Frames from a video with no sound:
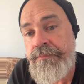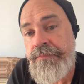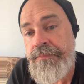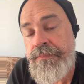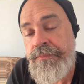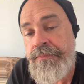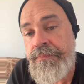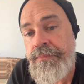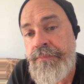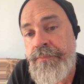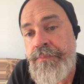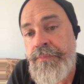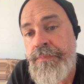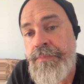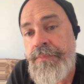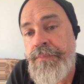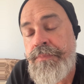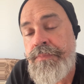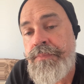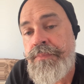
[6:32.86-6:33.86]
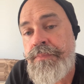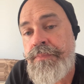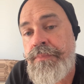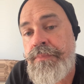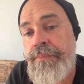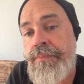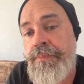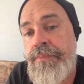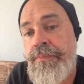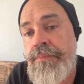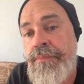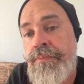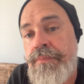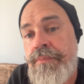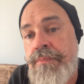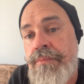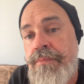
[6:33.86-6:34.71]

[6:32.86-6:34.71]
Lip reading: (silence)